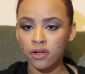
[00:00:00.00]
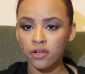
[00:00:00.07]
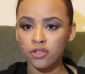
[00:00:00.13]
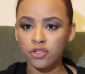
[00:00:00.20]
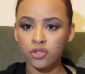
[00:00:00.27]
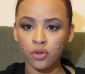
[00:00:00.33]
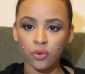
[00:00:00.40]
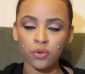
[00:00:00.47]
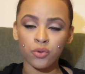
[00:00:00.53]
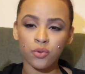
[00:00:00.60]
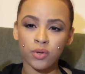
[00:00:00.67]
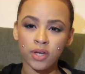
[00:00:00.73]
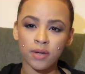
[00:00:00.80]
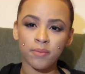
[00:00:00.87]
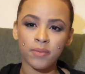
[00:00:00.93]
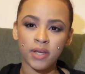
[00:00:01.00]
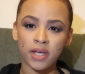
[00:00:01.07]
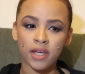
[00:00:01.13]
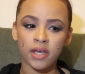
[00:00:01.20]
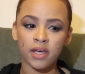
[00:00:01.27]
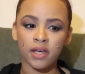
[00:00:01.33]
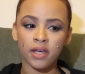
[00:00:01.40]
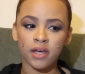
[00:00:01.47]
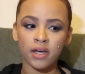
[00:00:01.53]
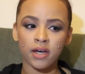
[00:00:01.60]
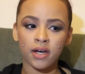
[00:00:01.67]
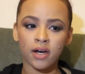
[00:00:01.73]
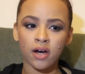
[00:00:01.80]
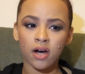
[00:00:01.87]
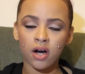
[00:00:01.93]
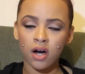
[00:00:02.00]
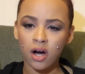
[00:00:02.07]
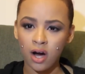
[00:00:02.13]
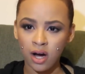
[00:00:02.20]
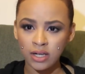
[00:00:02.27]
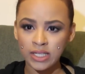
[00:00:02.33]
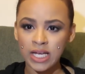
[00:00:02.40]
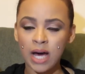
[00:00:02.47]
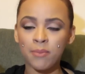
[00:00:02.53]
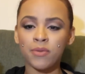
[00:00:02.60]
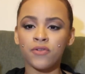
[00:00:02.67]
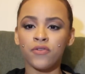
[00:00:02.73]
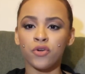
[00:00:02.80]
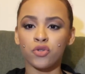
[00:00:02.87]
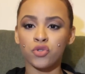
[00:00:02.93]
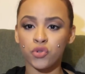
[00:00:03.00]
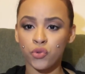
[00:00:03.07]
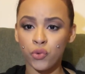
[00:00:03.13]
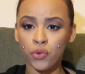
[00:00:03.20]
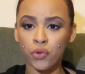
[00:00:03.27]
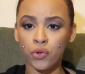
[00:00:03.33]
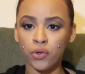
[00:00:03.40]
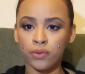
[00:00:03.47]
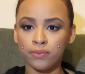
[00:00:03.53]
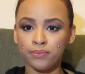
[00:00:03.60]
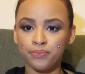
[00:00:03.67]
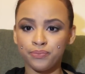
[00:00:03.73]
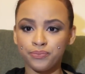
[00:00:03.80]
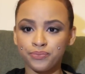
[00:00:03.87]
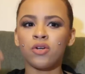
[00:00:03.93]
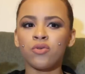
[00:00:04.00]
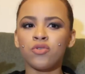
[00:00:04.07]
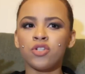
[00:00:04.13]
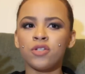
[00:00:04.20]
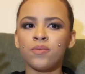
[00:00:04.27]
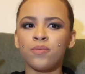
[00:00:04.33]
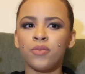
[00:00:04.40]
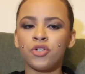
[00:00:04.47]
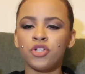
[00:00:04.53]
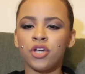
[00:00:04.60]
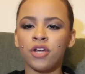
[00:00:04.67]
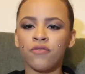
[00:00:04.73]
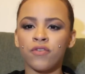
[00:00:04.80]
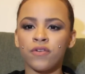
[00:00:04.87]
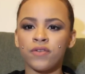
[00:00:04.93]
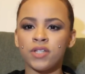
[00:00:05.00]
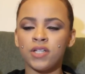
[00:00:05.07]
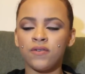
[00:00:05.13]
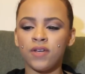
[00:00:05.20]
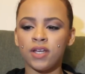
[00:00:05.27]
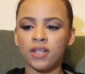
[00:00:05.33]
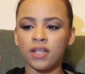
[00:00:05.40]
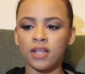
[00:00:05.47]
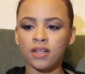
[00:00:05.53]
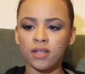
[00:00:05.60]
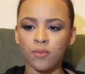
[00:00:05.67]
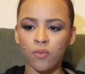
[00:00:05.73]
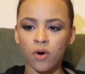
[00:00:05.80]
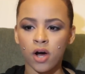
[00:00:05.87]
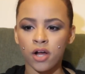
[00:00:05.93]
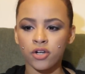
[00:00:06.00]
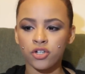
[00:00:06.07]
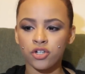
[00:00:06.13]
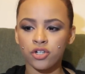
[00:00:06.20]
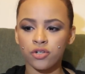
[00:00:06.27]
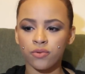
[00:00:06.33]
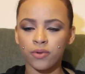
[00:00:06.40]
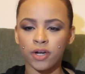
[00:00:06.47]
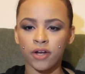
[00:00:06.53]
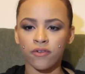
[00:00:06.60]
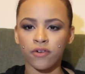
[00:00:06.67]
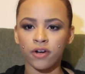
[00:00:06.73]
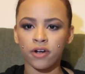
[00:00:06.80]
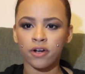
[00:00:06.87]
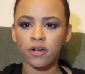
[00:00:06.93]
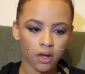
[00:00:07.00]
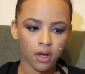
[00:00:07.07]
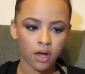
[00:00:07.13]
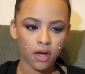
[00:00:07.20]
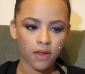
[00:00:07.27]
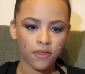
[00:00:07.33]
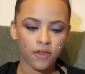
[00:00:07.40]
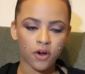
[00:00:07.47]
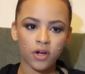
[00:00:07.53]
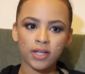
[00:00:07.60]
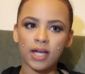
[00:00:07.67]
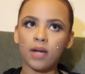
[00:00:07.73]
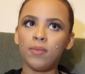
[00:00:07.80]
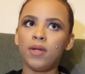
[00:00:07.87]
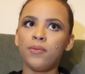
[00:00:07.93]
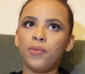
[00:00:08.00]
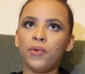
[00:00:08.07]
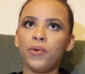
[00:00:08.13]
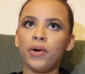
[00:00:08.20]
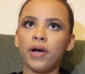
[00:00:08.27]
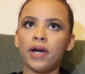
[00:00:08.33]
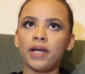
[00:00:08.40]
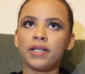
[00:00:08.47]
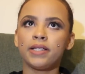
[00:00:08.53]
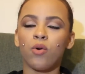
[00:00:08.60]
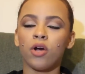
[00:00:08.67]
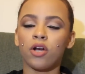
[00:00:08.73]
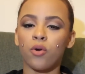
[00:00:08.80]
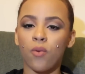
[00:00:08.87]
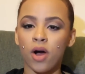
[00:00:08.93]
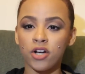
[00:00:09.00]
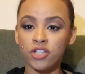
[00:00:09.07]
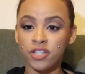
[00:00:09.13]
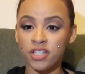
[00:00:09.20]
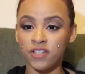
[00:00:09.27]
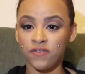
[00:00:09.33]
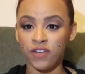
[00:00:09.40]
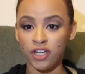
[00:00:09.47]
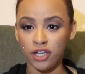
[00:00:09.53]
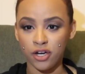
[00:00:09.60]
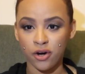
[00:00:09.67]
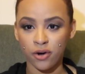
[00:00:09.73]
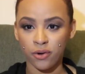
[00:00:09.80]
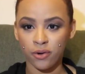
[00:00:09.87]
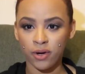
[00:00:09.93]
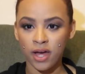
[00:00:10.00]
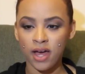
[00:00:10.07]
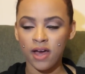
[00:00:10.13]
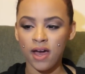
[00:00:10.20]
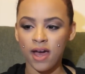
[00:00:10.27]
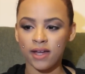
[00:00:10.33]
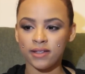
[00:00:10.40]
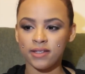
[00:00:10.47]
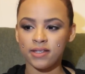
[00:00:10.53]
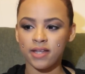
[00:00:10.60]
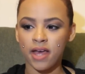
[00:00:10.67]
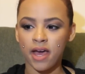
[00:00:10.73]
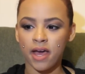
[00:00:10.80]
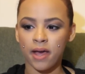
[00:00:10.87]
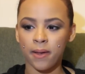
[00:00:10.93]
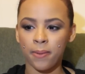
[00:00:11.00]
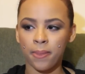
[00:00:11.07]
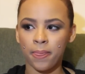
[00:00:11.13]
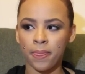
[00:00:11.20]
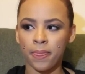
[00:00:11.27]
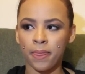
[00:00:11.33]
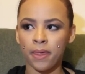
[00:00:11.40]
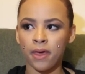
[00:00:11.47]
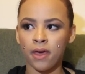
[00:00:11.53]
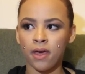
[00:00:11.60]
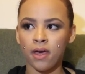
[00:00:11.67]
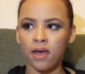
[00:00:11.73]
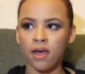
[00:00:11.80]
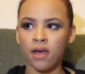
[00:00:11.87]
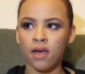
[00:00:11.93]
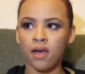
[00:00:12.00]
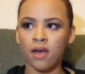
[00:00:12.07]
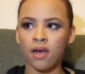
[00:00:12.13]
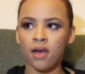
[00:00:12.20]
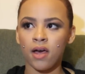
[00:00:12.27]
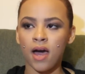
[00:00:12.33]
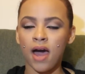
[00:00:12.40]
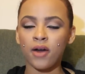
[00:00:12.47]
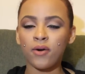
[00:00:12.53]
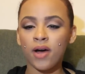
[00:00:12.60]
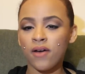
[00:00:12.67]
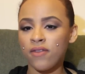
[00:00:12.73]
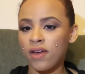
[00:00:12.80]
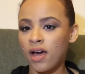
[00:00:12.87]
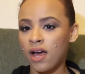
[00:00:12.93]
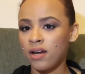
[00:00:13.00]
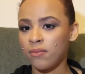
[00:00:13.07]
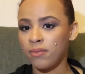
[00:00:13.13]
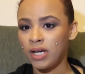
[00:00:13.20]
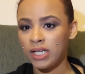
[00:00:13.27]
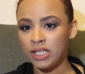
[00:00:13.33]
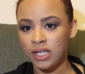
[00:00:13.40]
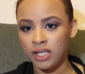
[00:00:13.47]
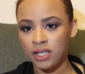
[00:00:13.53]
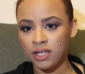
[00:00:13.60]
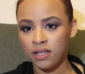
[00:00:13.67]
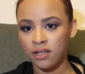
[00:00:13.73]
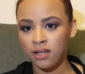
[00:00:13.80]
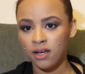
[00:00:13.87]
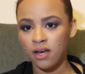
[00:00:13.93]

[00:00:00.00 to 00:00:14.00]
so you can be on top of your school. Don't just put your kid in front of a TV and let them watch whatever. There are a lot of people who are gonna watch this video and say, I don't have that kind of money,